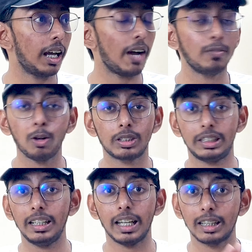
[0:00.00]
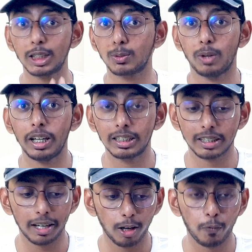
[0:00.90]
I have not seen like this one. It's
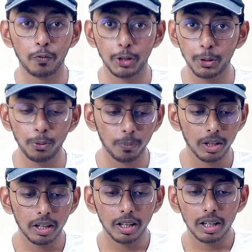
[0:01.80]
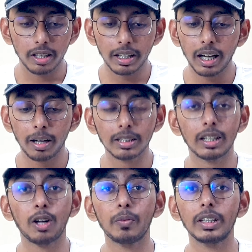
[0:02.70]
kind of new. Yeah,
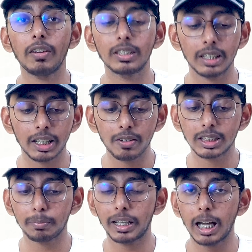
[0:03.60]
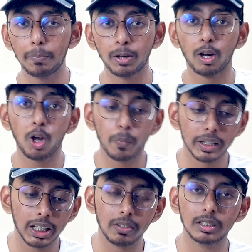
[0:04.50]
they will give us some adapter. Along
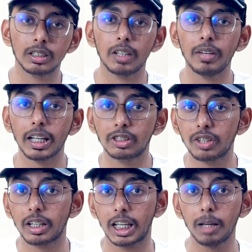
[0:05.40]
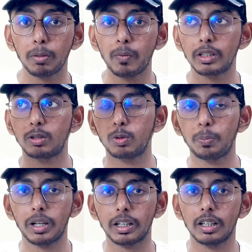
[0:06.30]
with it, they'll give an extra cable to
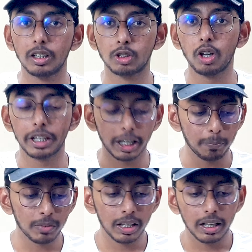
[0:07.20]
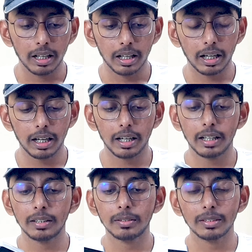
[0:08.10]
plug in the socket,
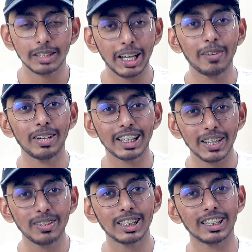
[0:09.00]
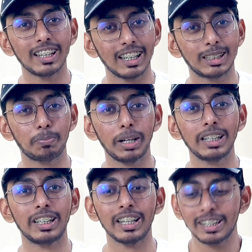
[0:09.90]
and they will give this a
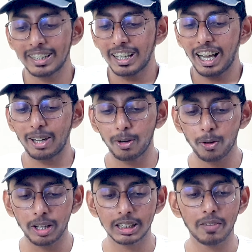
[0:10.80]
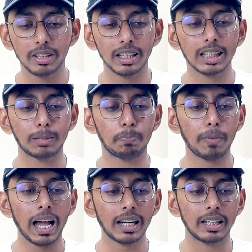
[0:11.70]
separate thing. I don't know, everything is
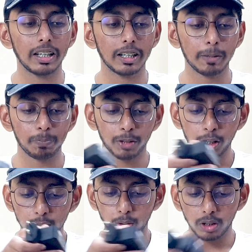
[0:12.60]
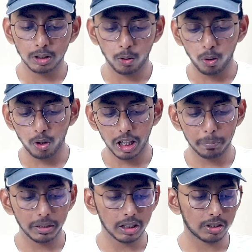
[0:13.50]
packed here. So just hold on,
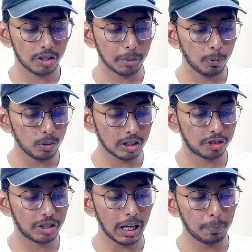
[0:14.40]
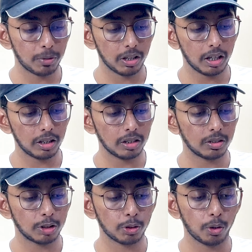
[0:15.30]
let me just remove the strap here and
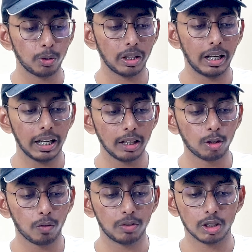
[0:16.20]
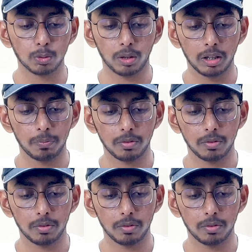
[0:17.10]
then show you the length of this one.